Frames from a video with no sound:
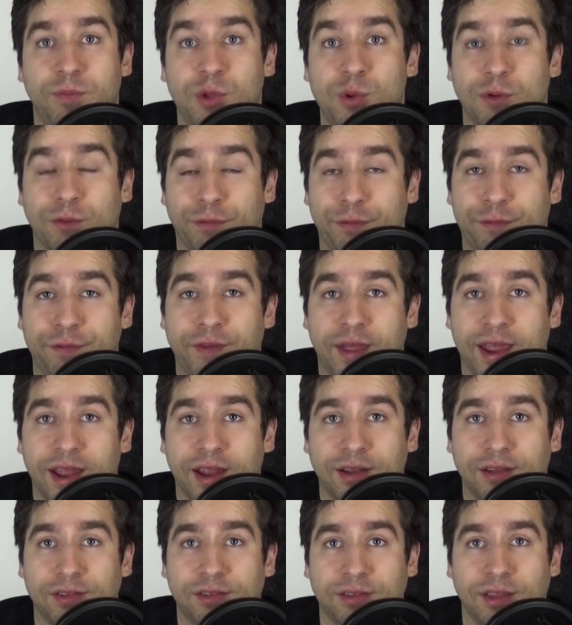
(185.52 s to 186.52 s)
you have
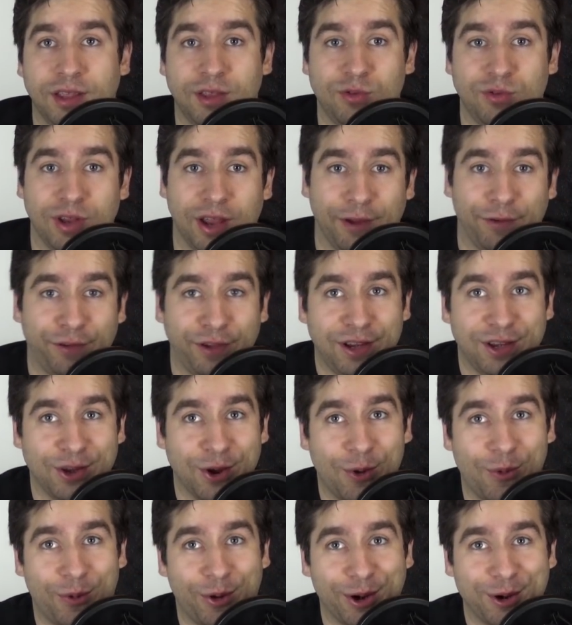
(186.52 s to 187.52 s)
fans that you definitely
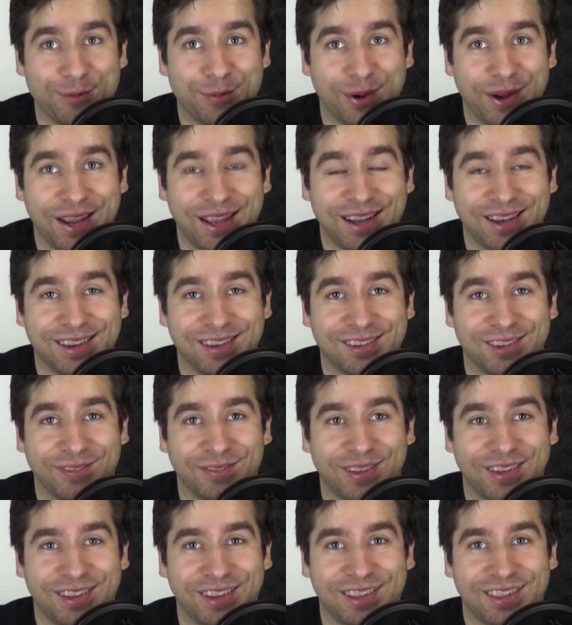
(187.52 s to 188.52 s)
don't want to bring into
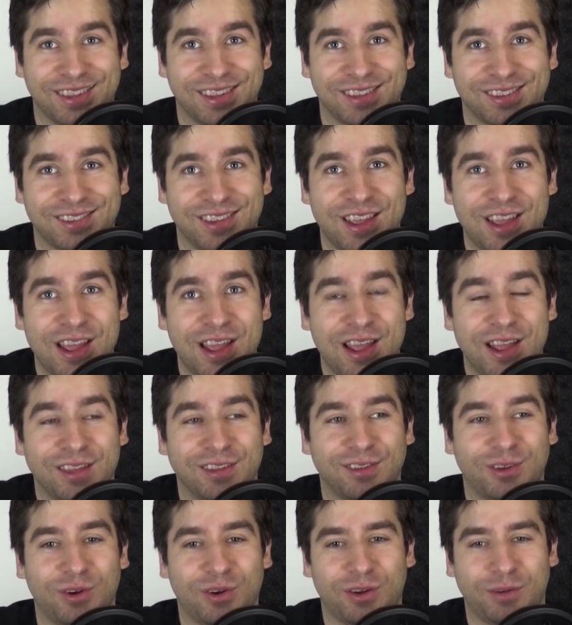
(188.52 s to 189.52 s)
something like this.
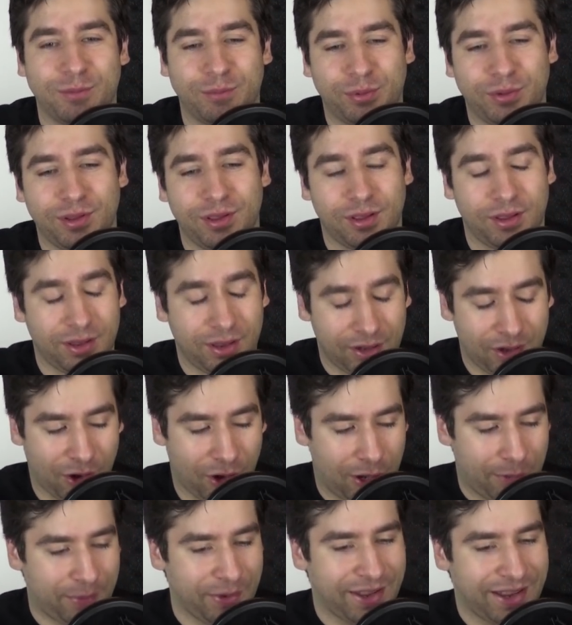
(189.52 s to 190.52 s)
So it
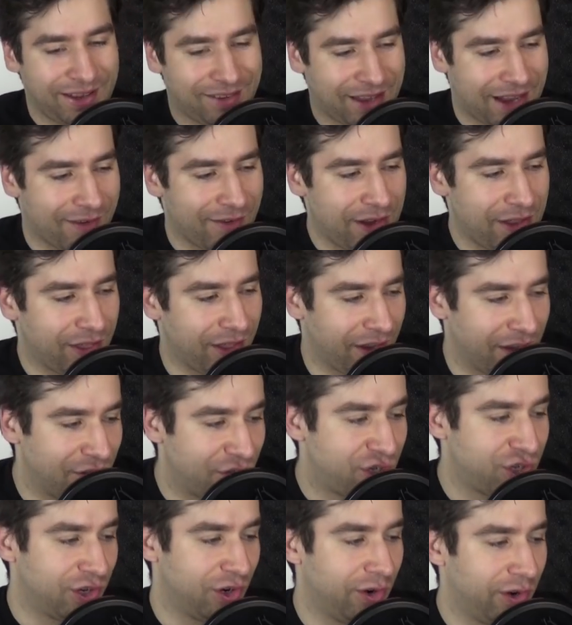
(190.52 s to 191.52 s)
complicates everything.
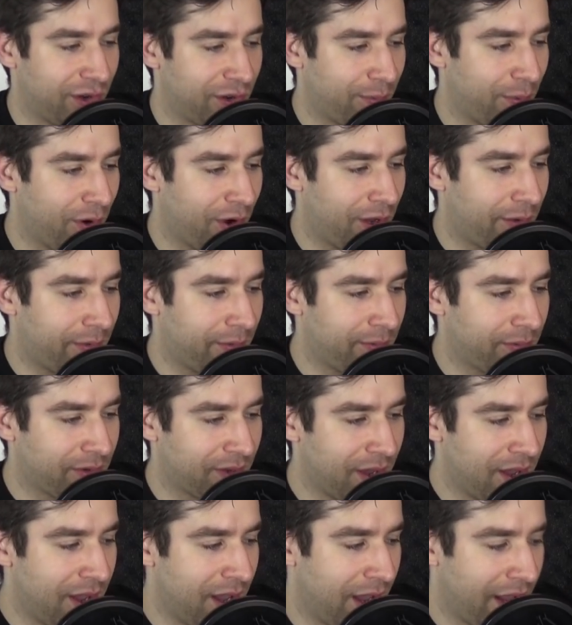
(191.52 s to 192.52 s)
Insurance
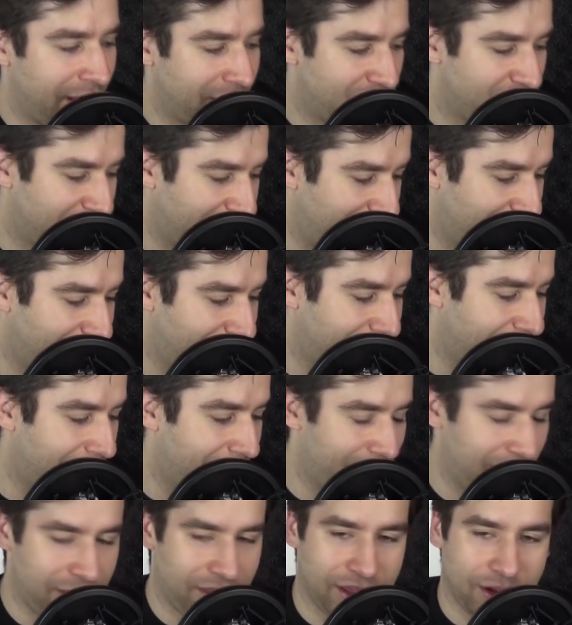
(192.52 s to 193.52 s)
problems, it changes
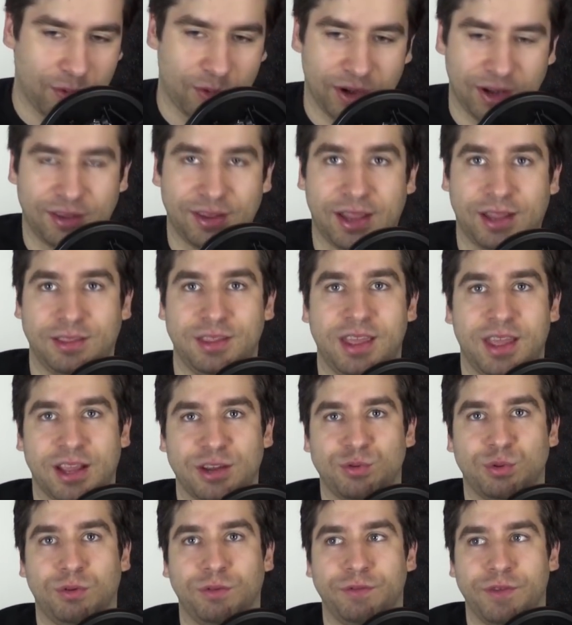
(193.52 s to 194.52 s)
everything when it's at the
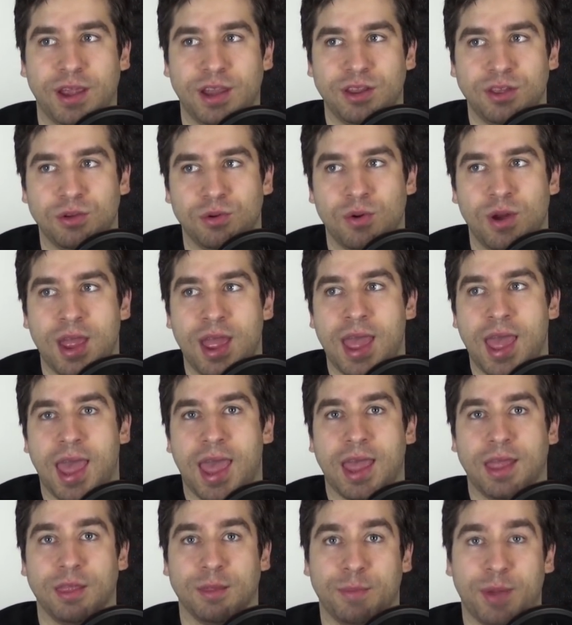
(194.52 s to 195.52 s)
actual venue
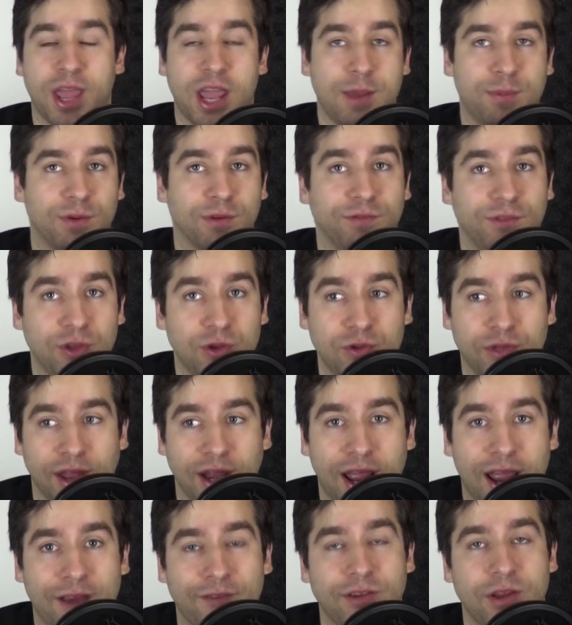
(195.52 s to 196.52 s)
and the pay-per-view
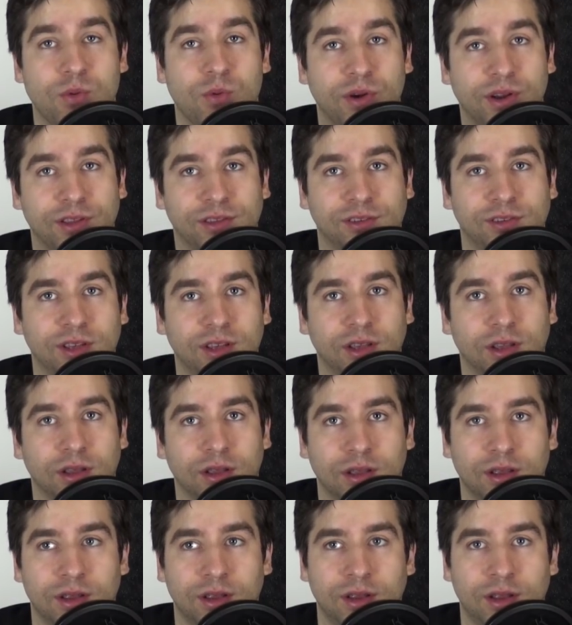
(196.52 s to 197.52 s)
that everyone is
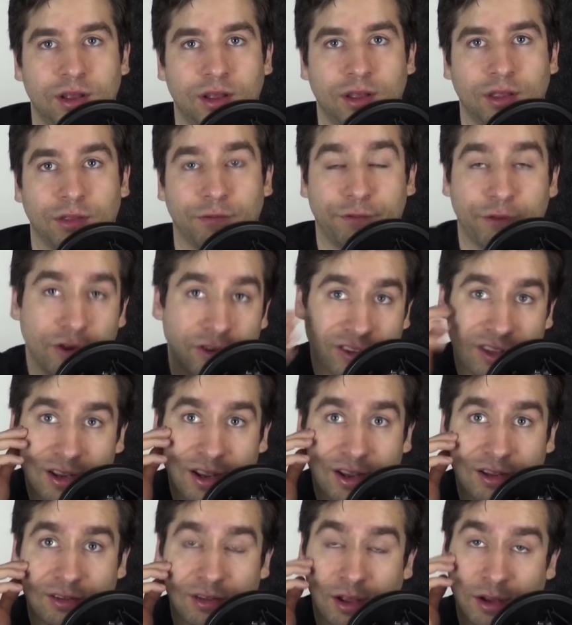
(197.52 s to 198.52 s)
seeing. The first
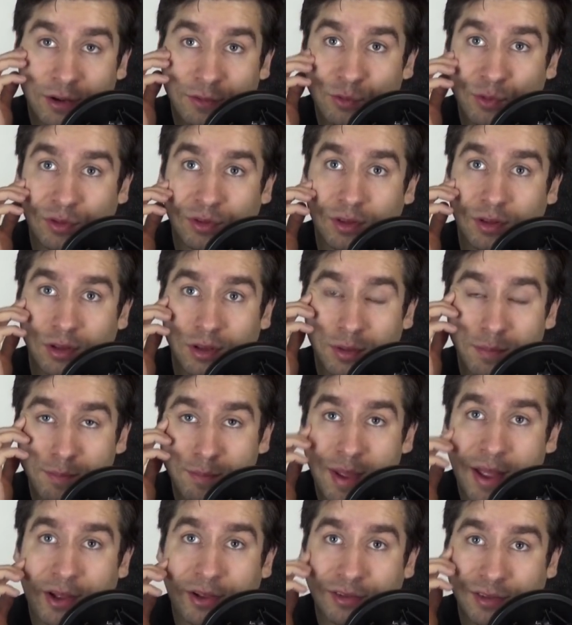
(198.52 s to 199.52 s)
thing I thought of was the
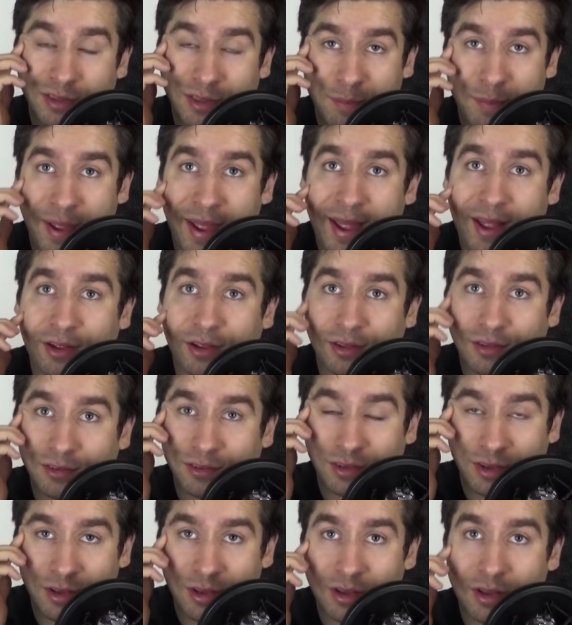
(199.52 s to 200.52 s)
Malice at the
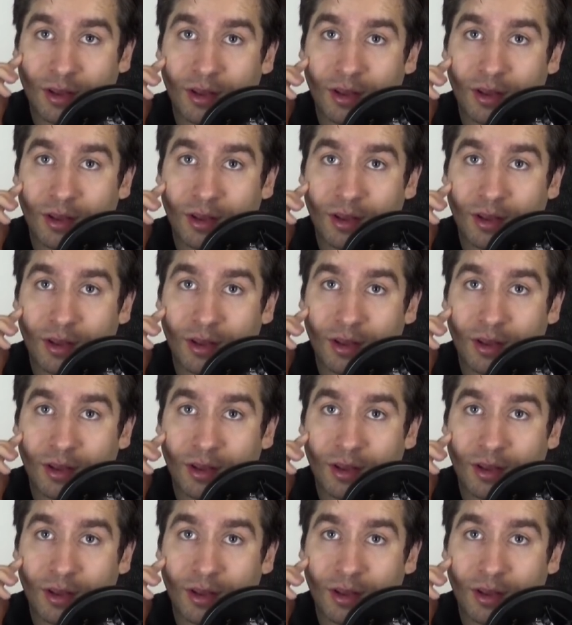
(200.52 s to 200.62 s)
Palace.